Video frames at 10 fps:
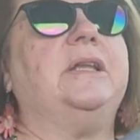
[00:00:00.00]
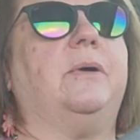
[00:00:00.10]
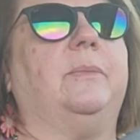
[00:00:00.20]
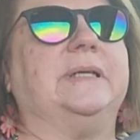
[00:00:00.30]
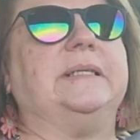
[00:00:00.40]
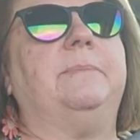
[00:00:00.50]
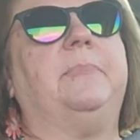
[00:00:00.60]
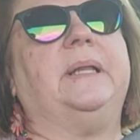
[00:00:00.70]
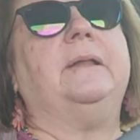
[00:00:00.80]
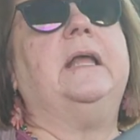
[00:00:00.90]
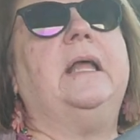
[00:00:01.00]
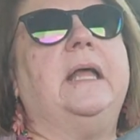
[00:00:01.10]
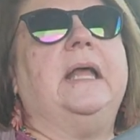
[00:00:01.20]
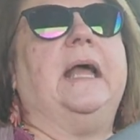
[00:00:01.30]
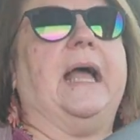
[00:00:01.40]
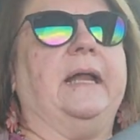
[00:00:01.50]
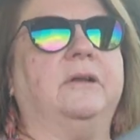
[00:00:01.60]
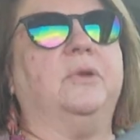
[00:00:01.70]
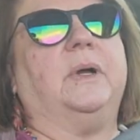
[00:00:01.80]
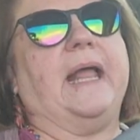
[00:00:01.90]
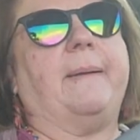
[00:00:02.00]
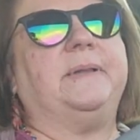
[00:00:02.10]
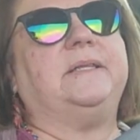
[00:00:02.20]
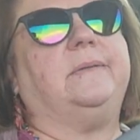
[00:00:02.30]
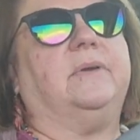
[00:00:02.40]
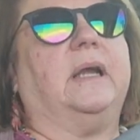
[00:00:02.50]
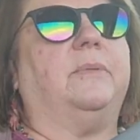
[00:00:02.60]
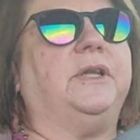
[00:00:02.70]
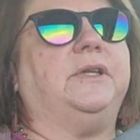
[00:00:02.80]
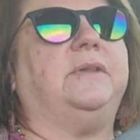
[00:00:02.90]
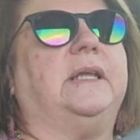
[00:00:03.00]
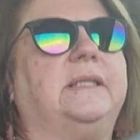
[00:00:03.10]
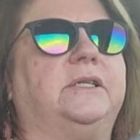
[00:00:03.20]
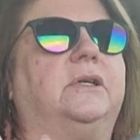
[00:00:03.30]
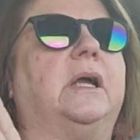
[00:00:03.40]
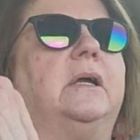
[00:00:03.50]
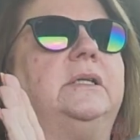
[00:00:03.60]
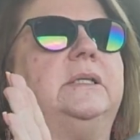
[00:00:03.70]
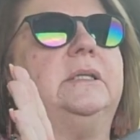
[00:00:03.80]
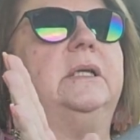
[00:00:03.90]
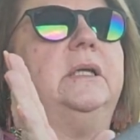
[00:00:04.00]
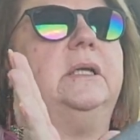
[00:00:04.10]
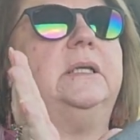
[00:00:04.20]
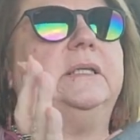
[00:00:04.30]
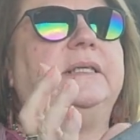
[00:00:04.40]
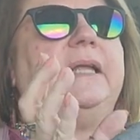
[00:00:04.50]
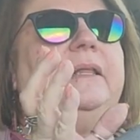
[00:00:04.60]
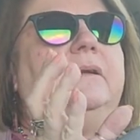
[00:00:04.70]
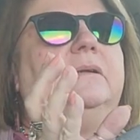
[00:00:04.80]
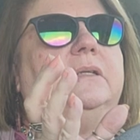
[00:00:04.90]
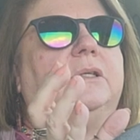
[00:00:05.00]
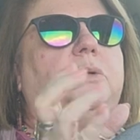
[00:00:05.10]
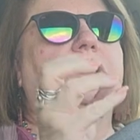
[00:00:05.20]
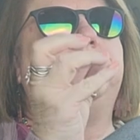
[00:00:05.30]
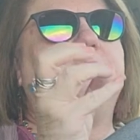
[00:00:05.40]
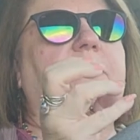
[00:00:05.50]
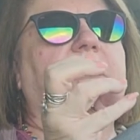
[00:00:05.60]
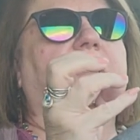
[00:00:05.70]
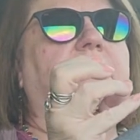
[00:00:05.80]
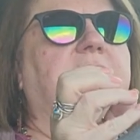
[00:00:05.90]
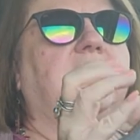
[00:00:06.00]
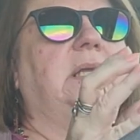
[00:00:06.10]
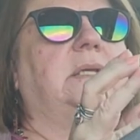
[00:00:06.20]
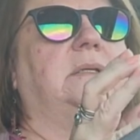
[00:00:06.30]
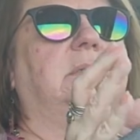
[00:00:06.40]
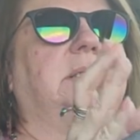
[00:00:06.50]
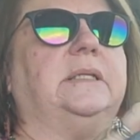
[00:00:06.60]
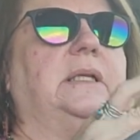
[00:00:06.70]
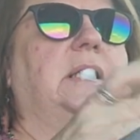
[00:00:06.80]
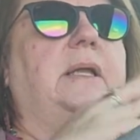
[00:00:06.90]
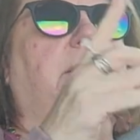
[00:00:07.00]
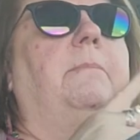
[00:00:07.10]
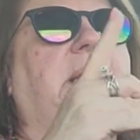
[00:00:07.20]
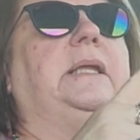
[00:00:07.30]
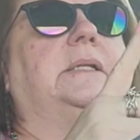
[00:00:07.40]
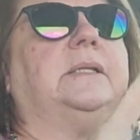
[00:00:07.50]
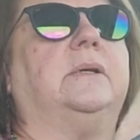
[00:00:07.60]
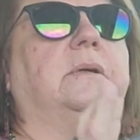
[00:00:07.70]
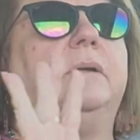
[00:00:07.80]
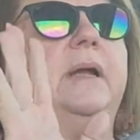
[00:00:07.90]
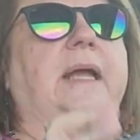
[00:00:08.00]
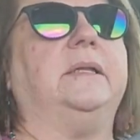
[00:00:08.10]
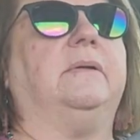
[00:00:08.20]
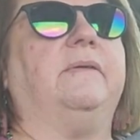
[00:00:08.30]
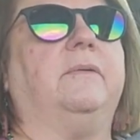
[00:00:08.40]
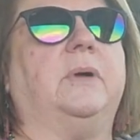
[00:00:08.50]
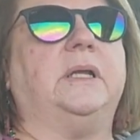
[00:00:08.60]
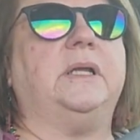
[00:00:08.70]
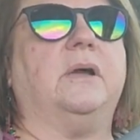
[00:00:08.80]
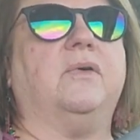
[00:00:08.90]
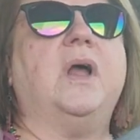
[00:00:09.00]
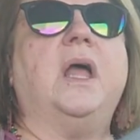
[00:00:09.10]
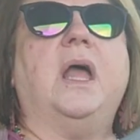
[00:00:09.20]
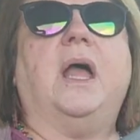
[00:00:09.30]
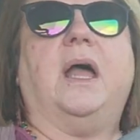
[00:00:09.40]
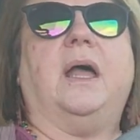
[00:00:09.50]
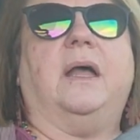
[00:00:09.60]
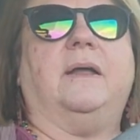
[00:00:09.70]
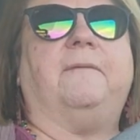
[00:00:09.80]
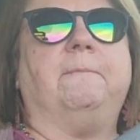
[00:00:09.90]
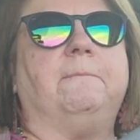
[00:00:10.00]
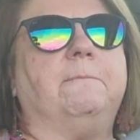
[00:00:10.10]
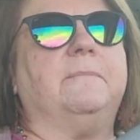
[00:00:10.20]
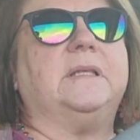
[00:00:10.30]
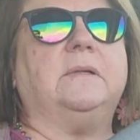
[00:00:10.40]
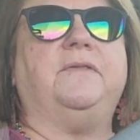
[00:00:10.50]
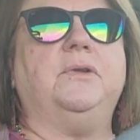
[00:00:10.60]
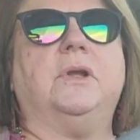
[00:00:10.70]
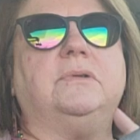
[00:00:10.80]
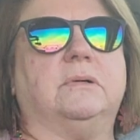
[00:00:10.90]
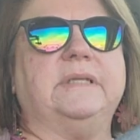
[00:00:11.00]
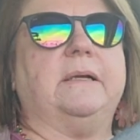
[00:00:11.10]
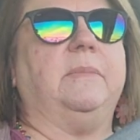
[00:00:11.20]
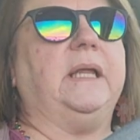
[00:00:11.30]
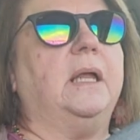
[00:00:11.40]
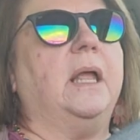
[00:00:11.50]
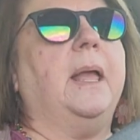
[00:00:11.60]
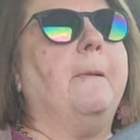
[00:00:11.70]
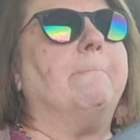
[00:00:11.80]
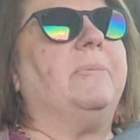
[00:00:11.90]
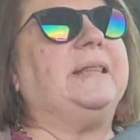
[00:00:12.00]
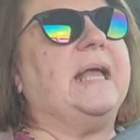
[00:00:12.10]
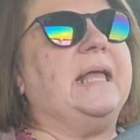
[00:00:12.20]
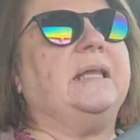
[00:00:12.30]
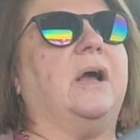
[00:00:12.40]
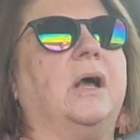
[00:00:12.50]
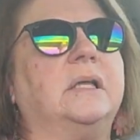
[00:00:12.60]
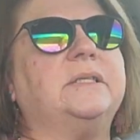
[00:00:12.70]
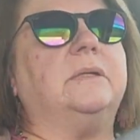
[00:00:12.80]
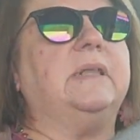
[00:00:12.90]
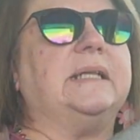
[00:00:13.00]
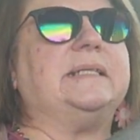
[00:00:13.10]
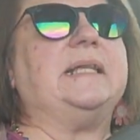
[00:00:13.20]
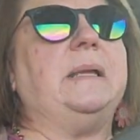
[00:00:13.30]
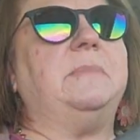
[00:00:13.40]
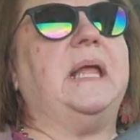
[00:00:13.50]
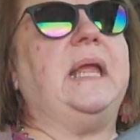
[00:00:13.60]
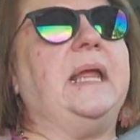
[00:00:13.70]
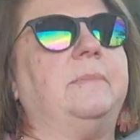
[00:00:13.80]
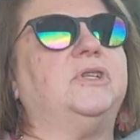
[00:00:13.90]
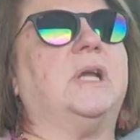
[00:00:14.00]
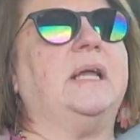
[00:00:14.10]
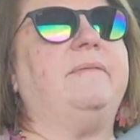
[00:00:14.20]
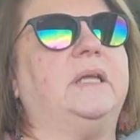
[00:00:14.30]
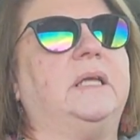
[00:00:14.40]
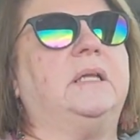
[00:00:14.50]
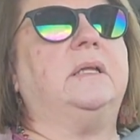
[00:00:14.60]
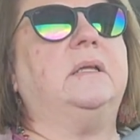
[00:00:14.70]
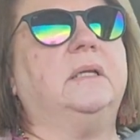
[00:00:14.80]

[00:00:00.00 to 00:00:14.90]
no, it wasn't. But I don't know what happens to a car when you do that. Does your car just stay there squish between those things or does it make you turn or I don't ever want to know. Um, so if you know, don't tell me. But then also that same day I'm driving